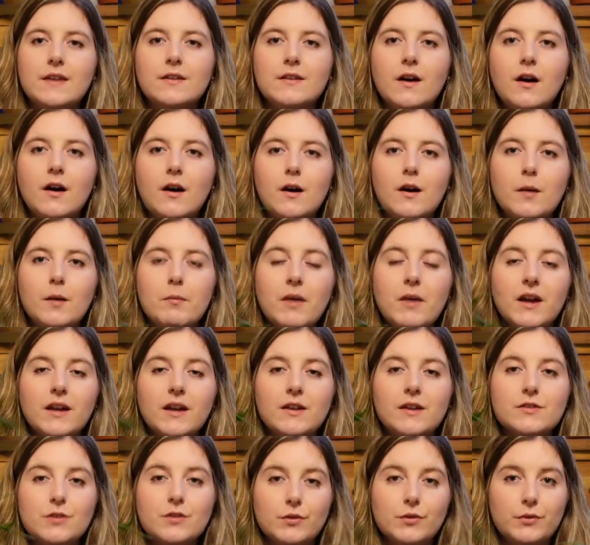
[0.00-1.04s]
are
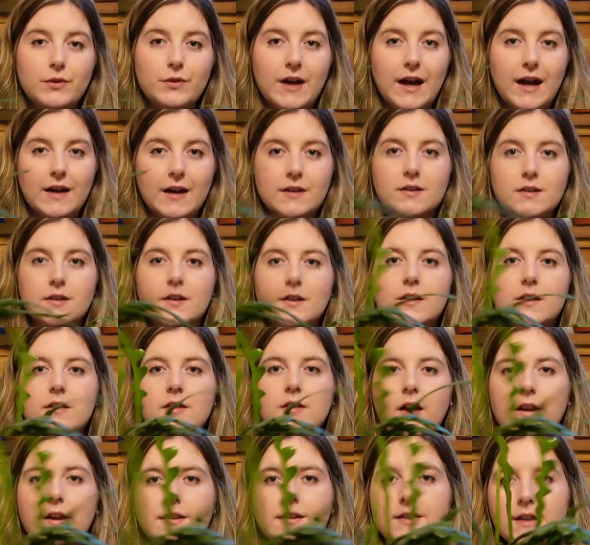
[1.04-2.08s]
my jungle cactus.
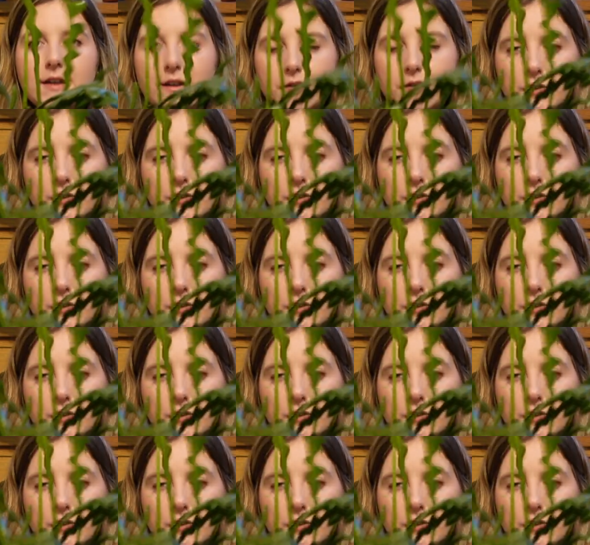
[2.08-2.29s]
I did